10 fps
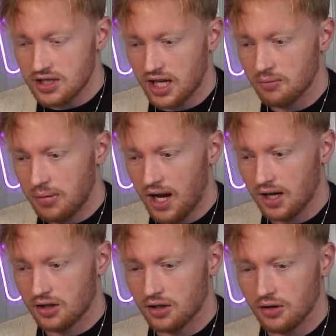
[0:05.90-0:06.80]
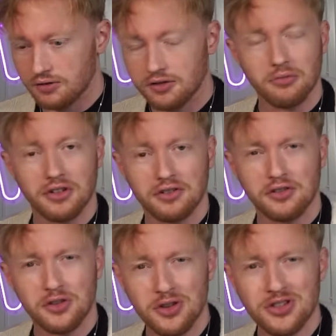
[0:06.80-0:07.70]
came back from the
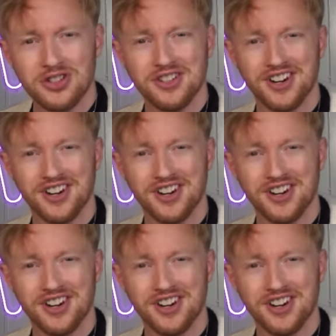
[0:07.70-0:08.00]
future.